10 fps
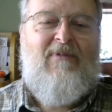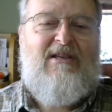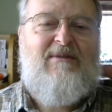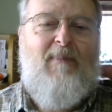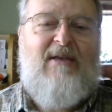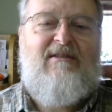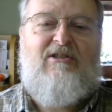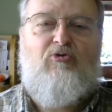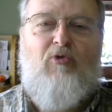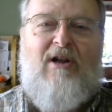This
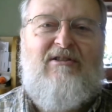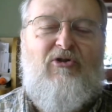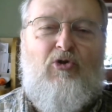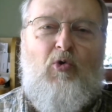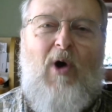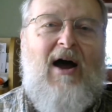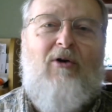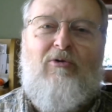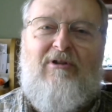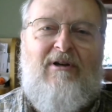message runs
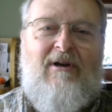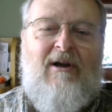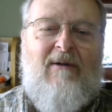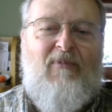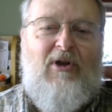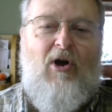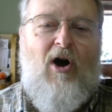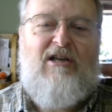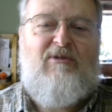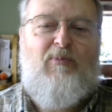throughout the
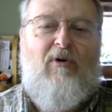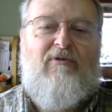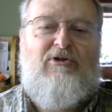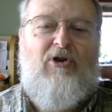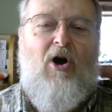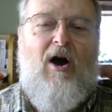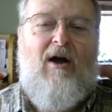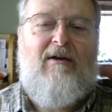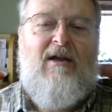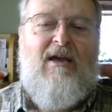Gospel of
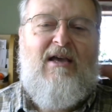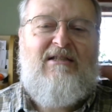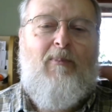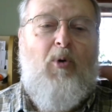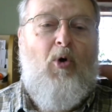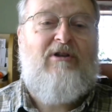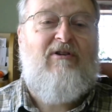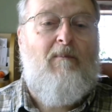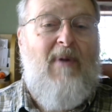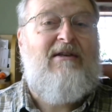John, is a point
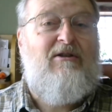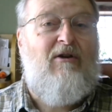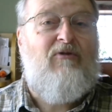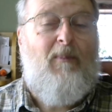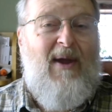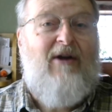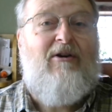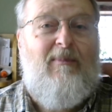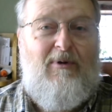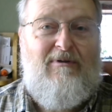of many of the
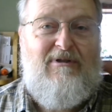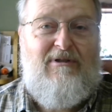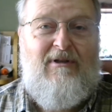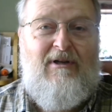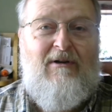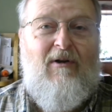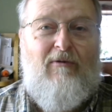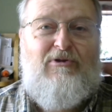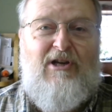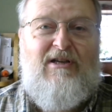parables
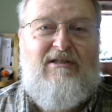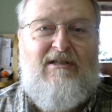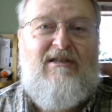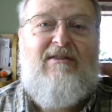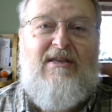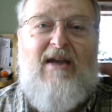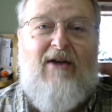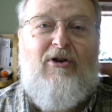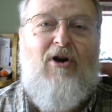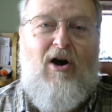of Jesus in the
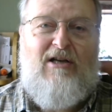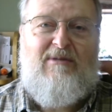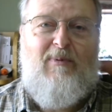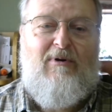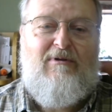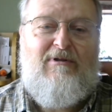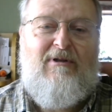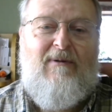other Gospels.